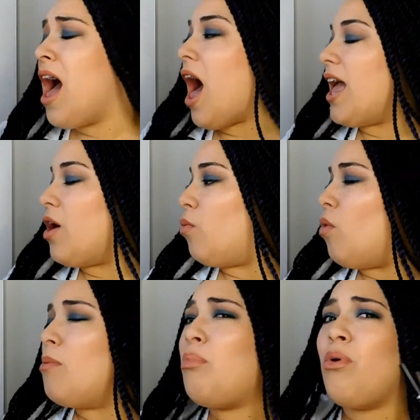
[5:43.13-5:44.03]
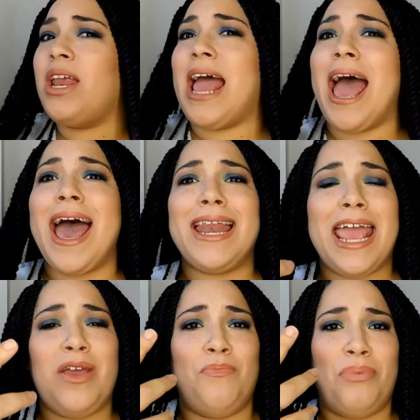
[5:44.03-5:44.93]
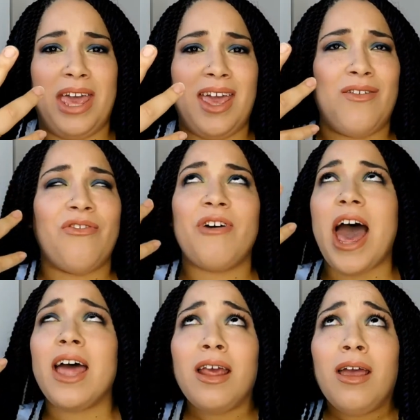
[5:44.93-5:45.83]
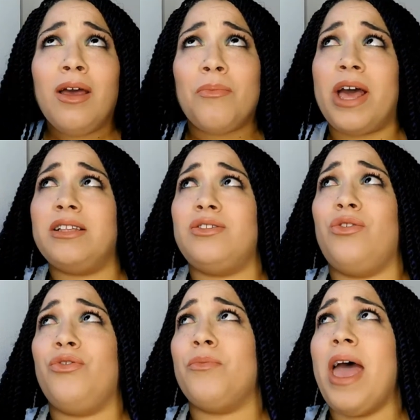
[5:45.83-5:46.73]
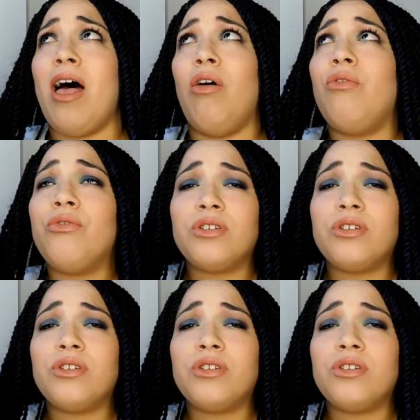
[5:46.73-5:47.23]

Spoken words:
I at one point had a big fat pencil from e.l.f.